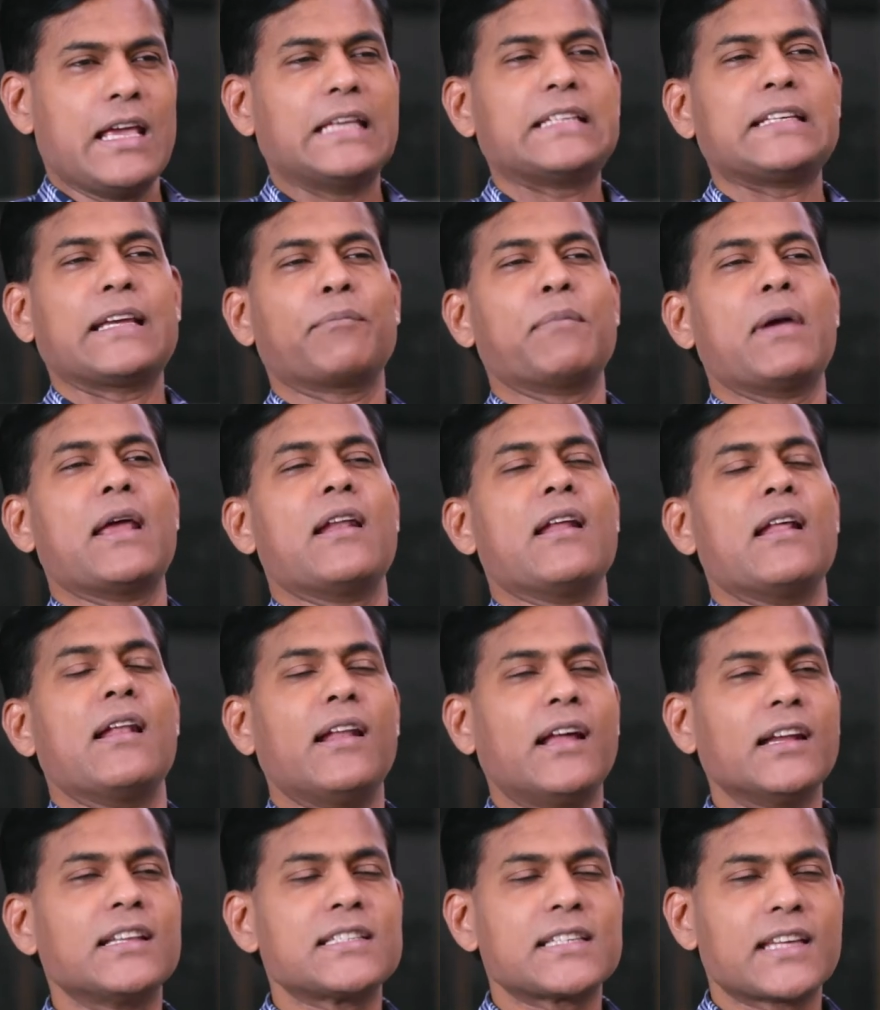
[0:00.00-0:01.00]
He's saying, Man,
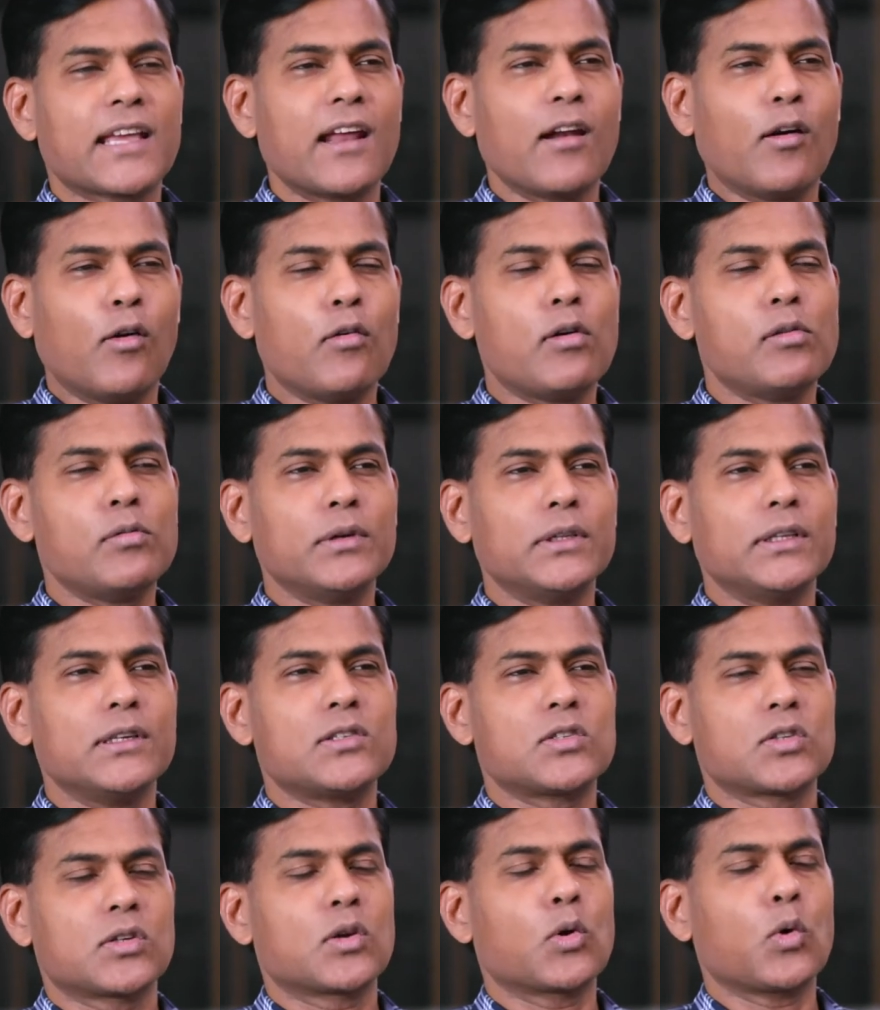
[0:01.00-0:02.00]
let's get over
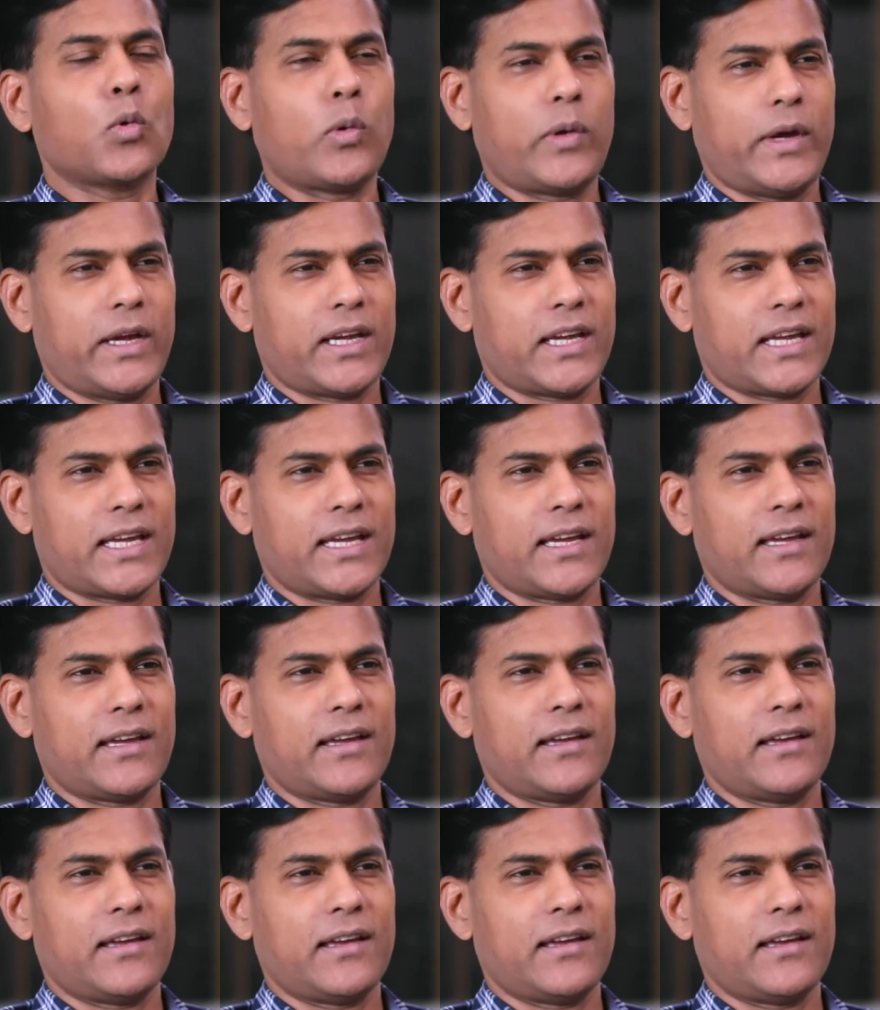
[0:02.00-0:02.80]
this quick.